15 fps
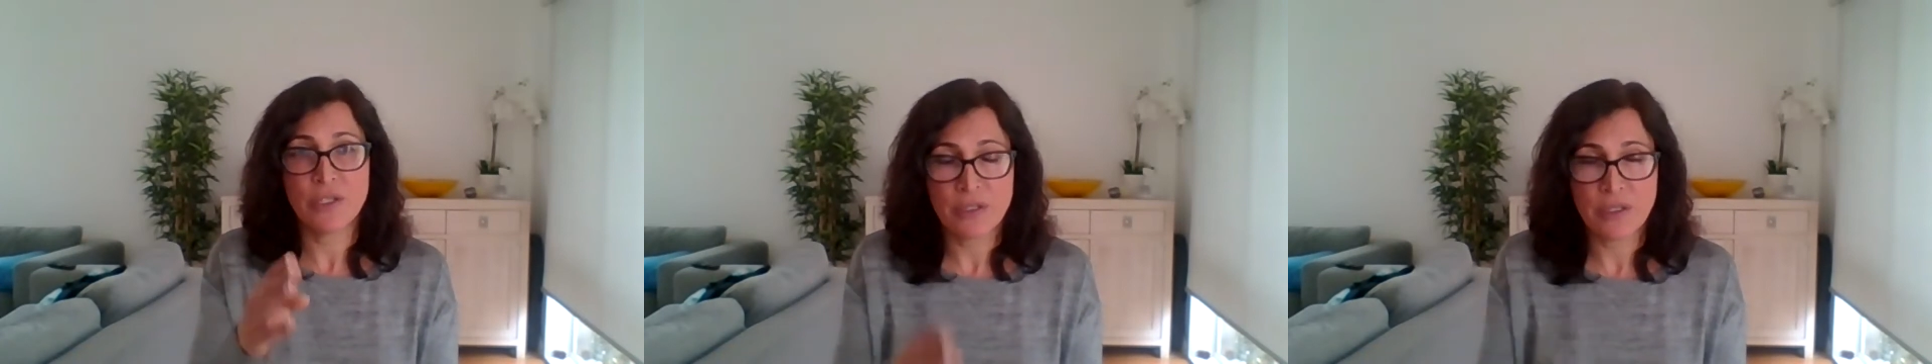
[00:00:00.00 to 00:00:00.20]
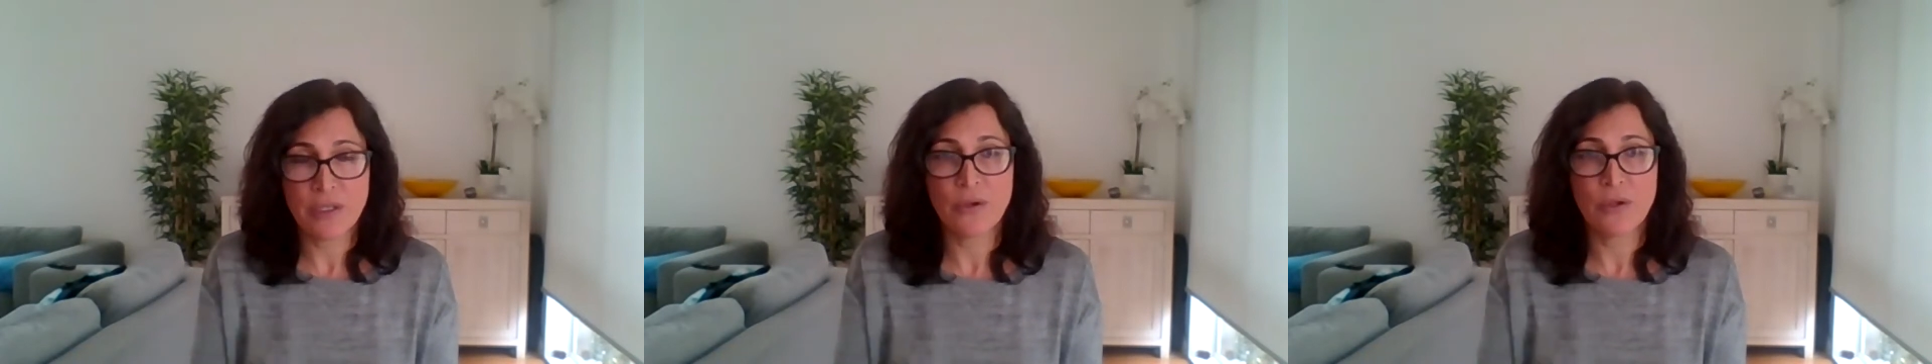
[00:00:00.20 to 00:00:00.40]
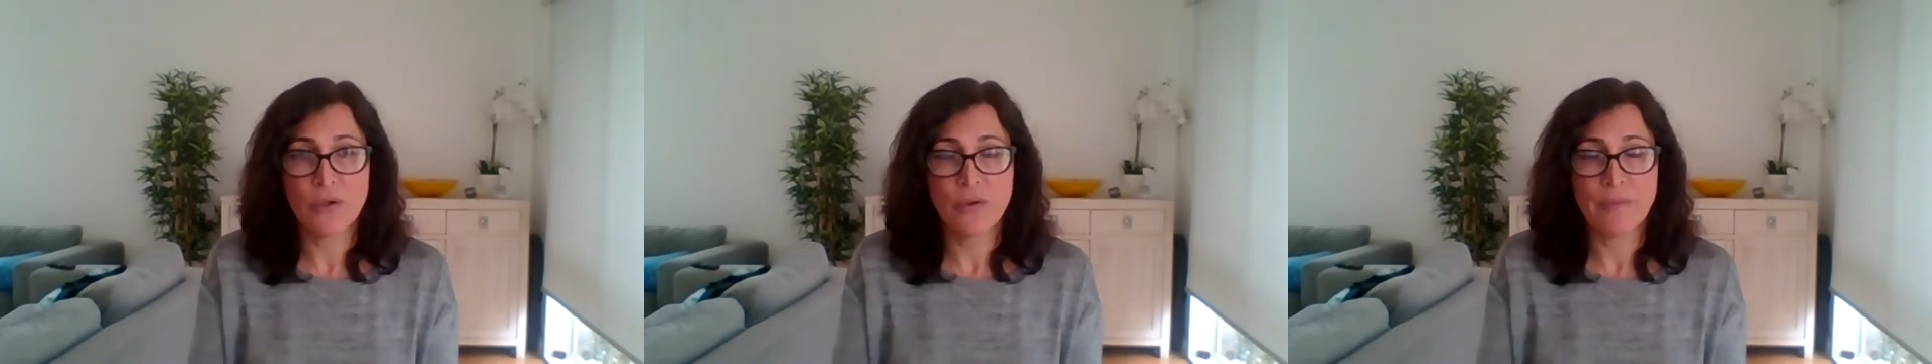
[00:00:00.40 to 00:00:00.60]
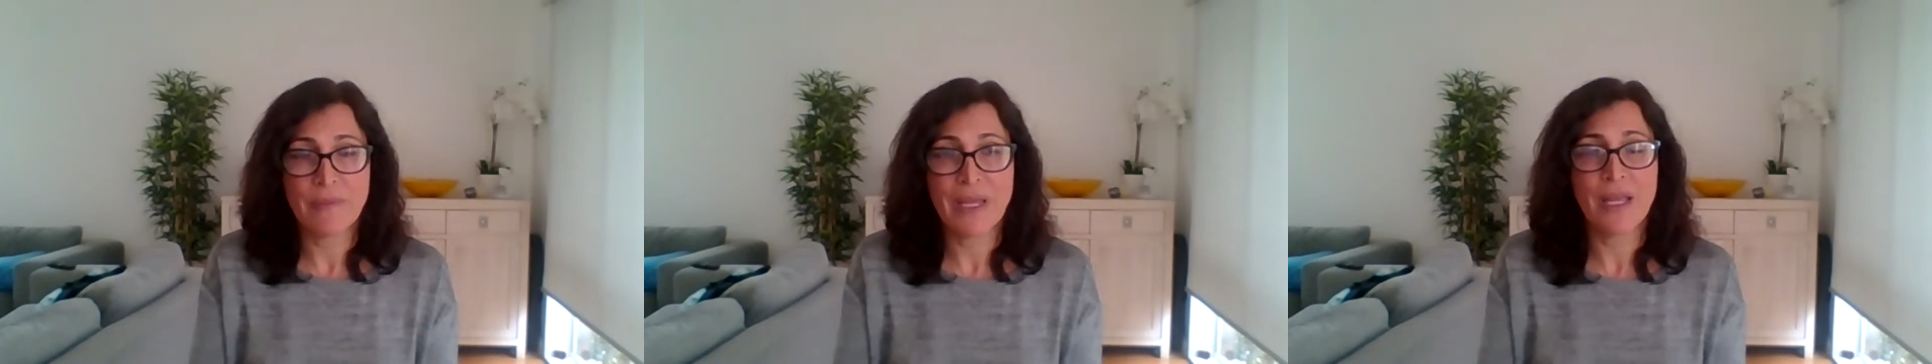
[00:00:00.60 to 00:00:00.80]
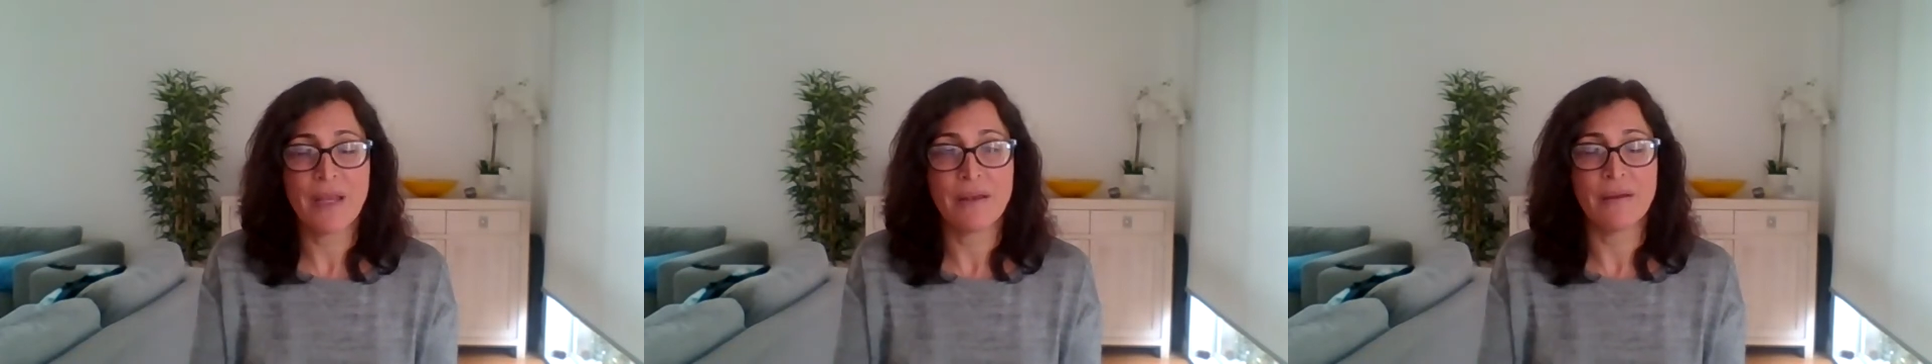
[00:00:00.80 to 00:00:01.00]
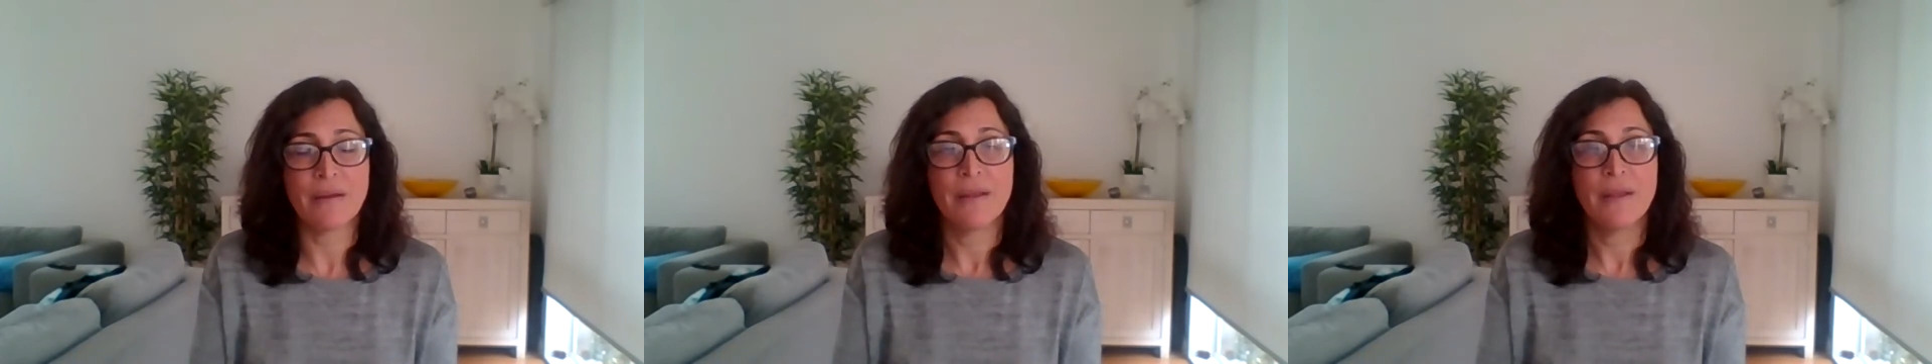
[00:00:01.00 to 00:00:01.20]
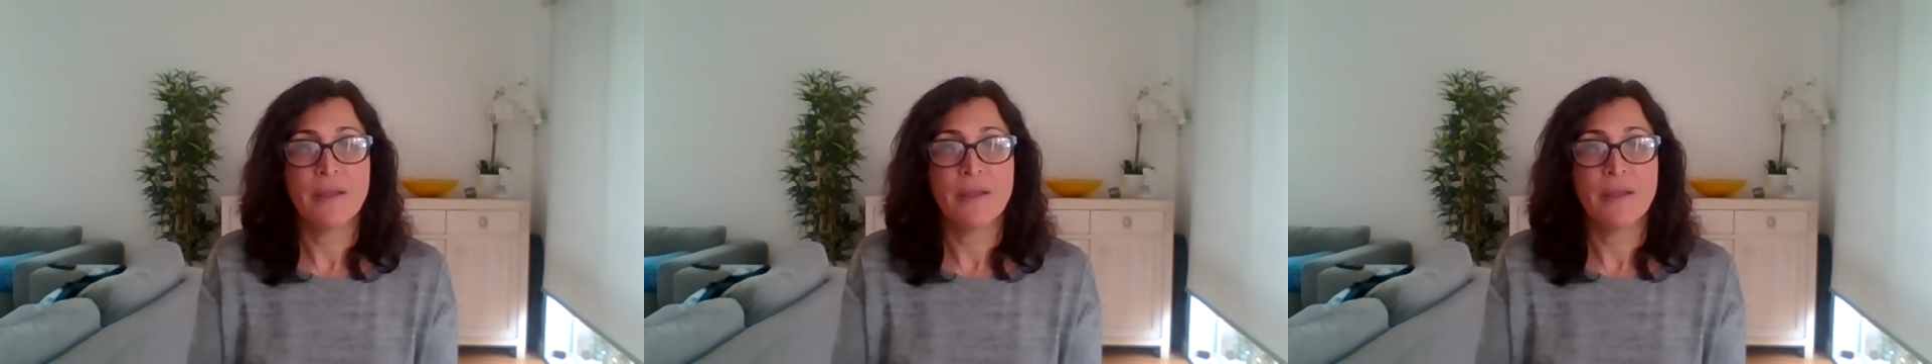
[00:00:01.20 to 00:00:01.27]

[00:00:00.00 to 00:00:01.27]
the local men